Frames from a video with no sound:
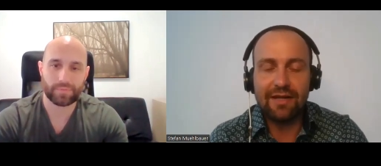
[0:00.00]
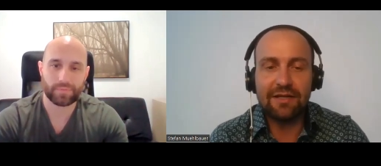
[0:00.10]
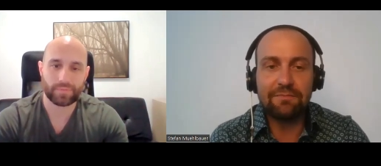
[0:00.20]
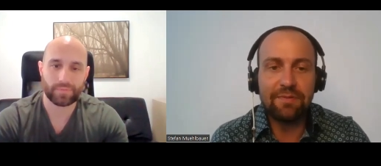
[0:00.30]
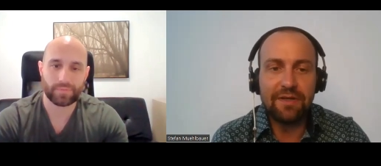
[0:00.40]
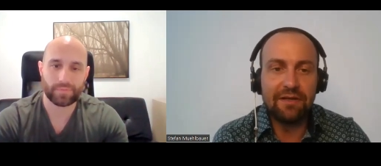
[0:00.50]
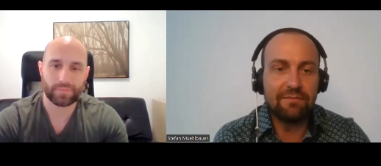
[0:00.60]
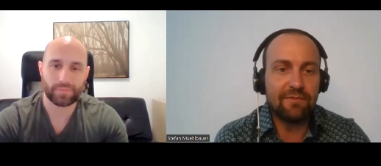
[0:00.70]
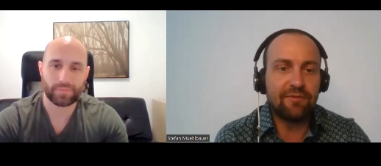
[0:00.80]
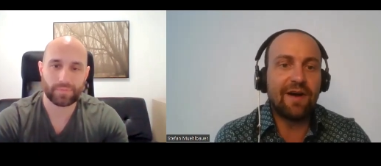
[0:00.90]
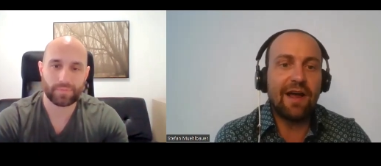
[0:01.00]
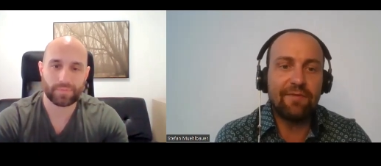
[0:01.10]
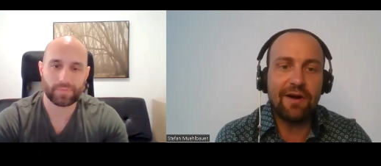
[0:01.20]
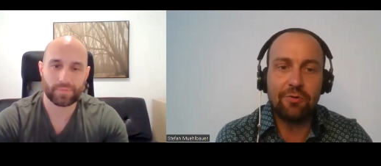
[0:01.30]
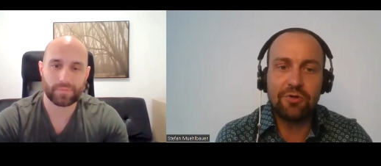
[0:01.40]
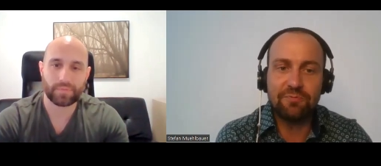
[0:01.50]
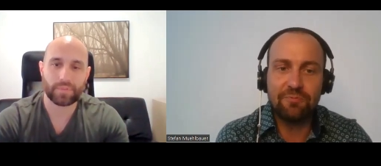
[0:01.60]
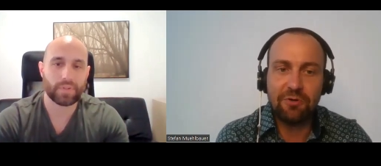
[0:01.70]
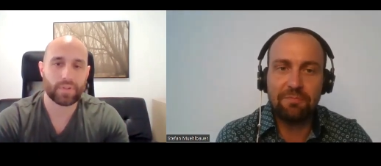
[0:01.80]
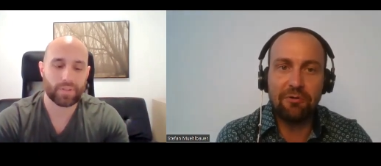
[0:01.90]
Speaker 1: let it be five hours
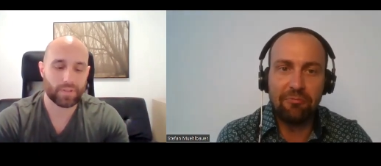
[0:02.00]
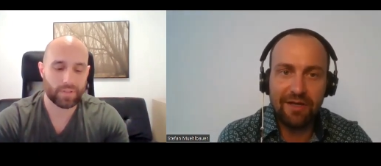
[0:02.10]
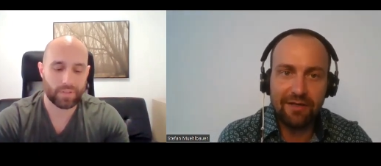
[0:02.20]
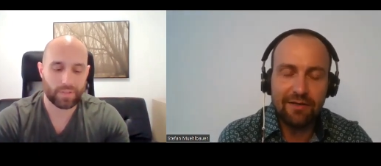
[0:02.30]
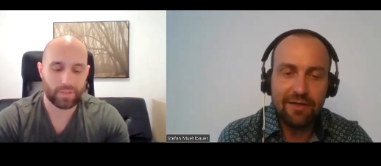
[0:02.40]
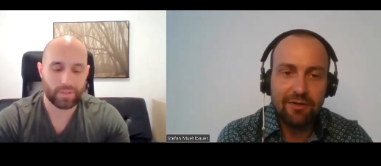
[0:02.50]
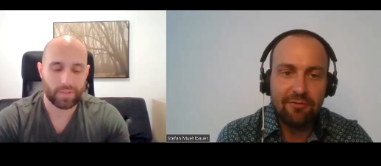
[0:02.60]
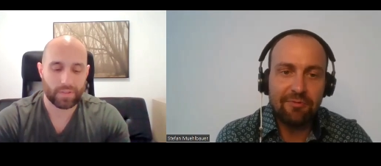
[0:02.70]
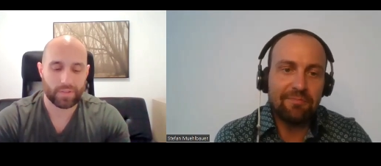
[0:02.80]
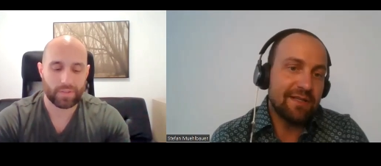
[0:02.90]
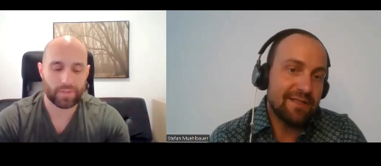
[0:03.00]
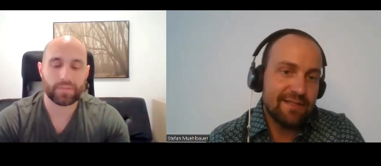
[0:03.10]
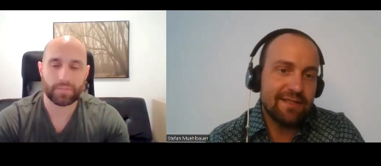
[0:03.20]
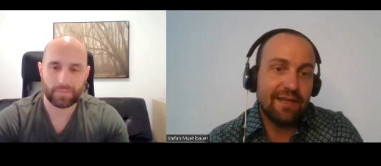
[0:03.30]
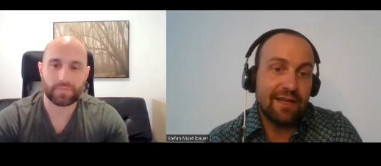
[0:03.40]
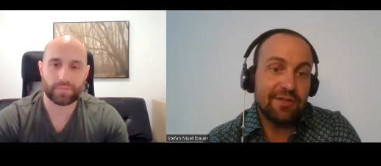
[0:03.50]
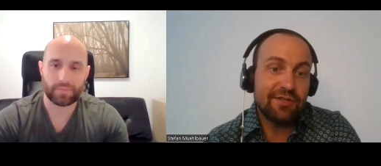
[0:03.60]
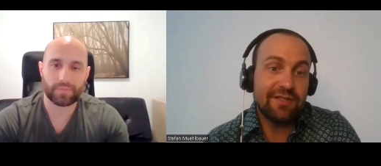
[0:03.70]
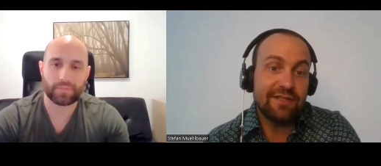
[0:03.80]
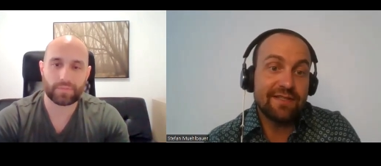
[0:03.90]
work per week when masters in
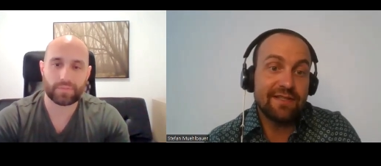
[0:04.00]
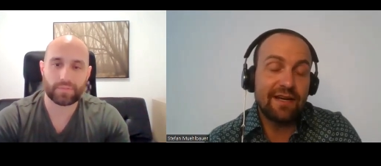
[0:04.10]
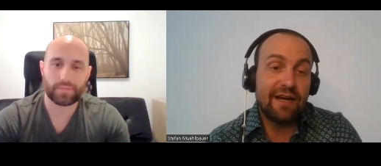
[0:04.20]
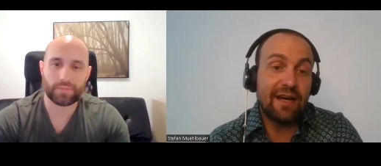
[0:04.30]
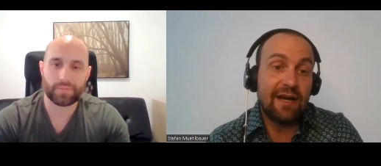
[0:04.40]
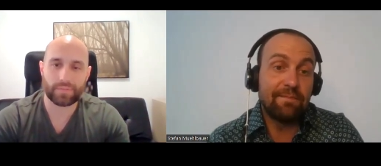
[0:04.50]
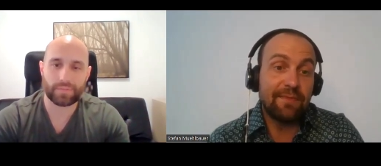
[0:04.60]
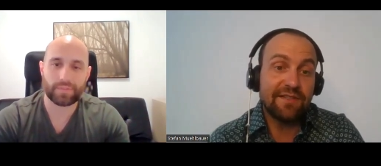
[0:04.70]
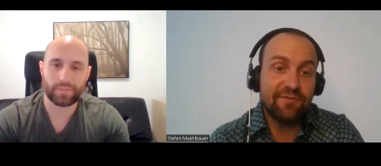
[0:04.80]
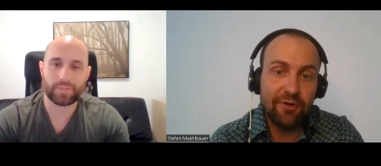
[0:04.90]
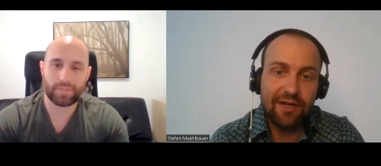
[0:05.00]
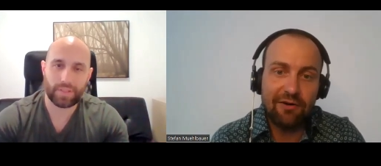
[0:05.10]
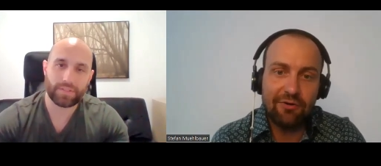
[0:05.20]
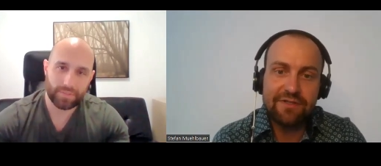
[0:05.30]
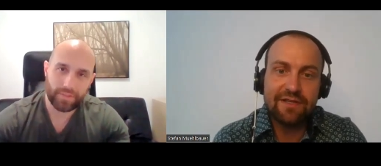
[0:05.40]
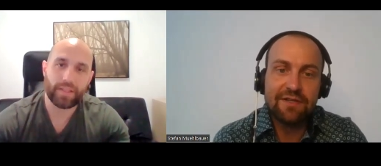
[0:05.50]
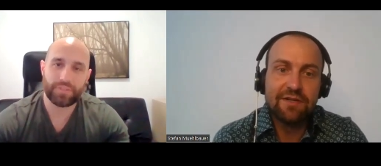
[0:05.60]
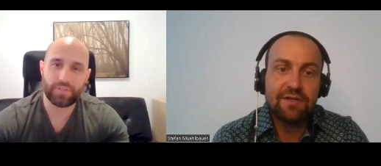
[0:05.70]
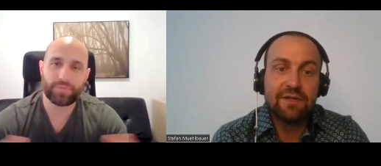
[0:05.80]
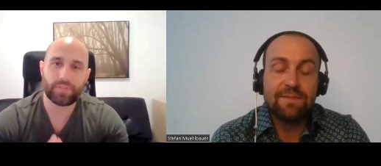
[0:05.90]
cash is um, is 40 that's, hours
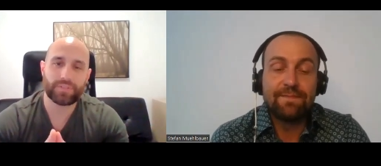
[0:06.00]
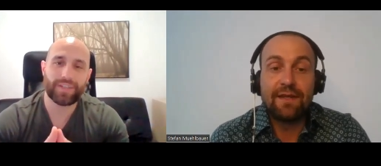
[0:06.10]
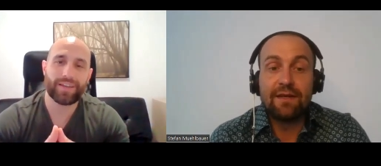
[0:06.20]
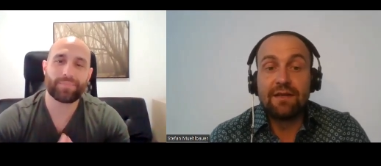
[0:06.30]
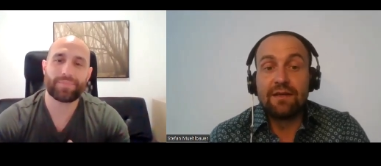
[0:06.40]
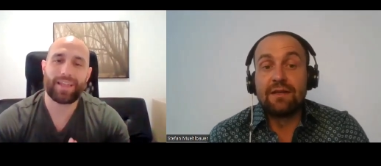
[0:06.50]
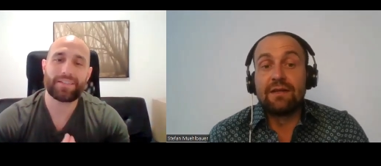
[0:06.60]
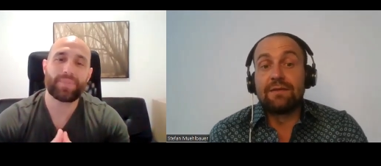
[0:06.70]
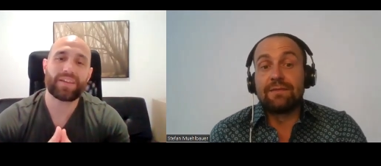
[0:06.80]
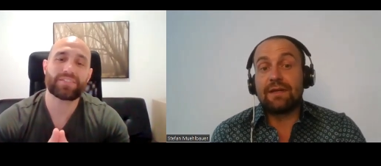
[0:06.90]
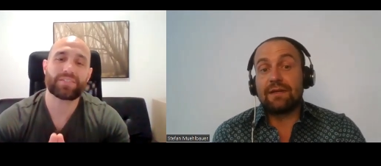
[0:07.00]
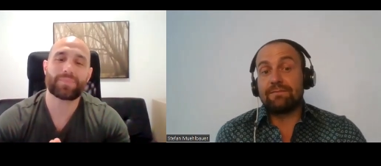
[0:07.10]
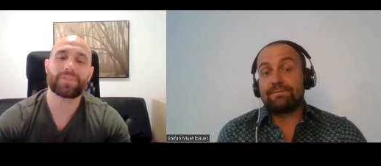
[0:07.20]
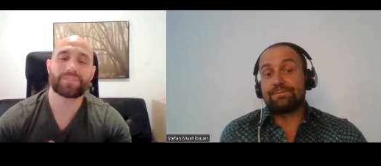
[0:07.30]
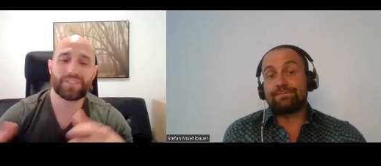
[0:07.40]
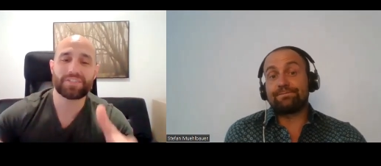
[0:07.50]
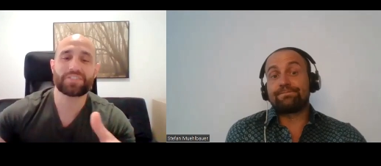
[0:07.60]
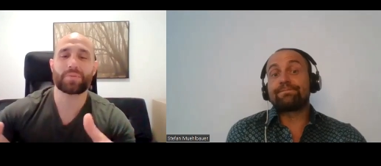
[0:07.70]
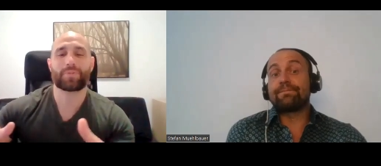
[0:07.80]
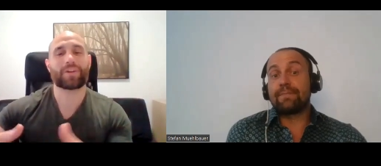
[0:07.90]
Speaker 2: that's, your full yeah that pays the bills this
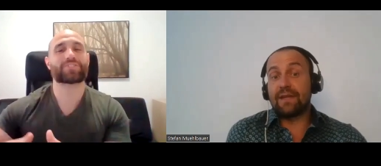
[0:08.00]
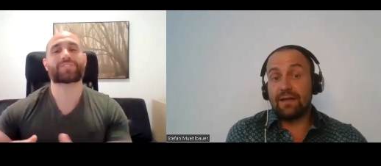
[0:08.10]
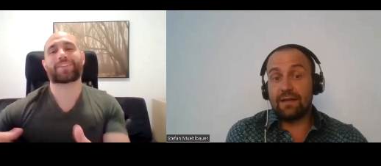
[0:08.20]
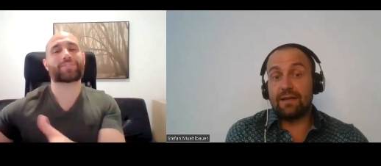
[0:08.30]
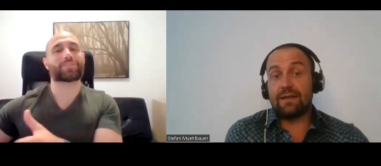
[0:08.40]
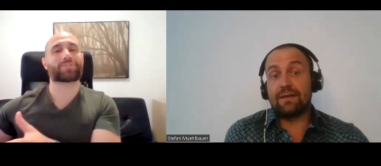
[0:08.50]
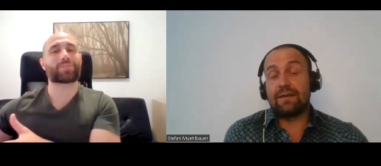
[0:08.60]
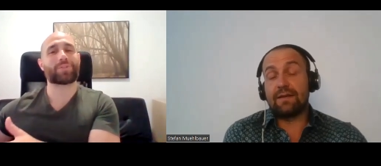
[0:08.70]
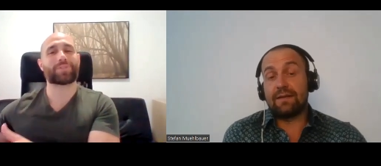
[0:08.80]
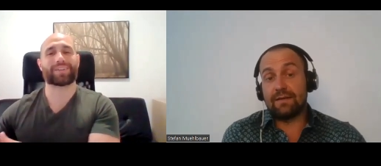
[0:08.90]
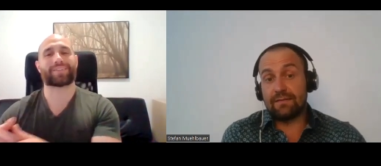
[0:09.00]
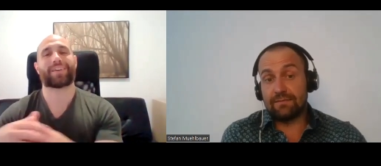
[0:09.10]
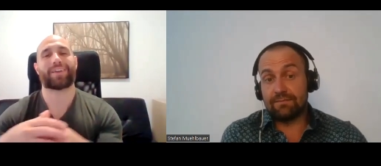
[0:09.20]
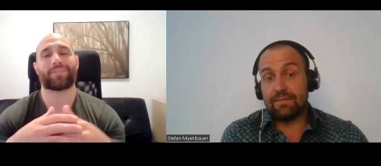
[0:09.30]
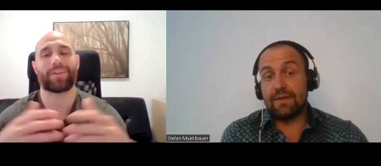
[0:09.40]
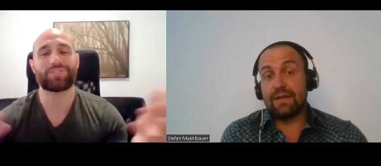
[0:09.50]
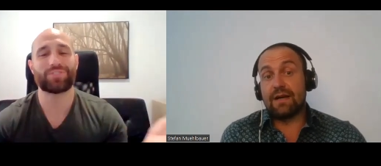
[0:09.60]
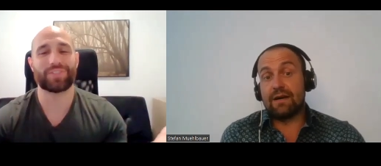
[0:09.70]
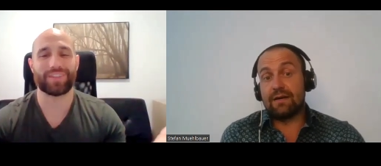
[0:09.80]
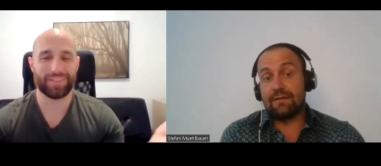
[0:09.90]
is a project that you're growing and
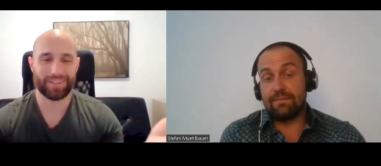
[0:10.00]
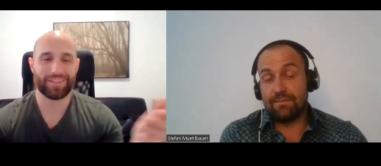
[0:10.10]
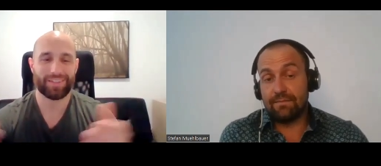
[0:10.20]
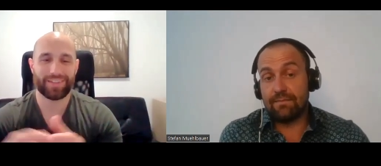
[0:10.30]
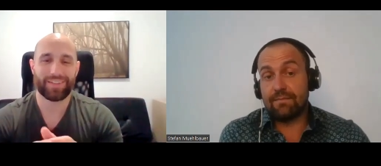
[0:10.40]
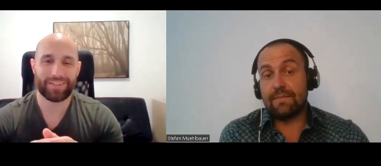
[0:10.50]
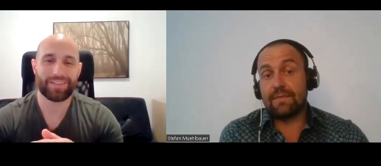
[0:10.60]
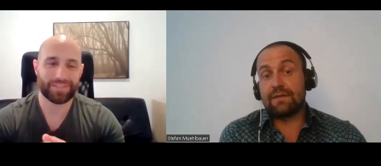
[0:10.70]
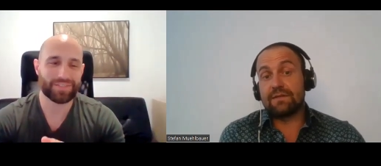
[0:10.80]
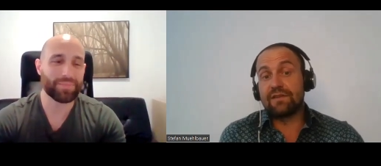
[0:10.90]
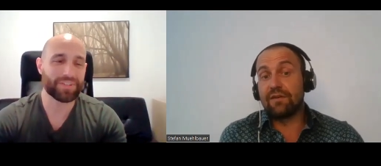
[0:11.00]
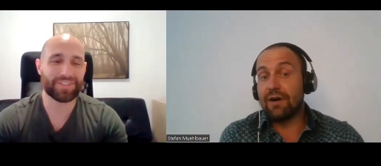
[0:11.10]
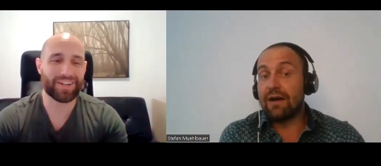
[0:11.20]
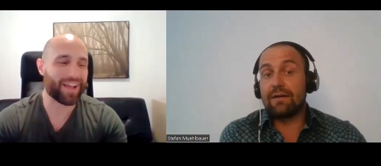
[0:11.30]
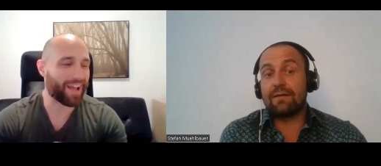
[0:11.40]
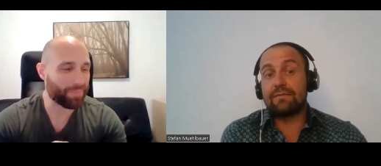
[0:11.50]
eventually yeah. something's so, going to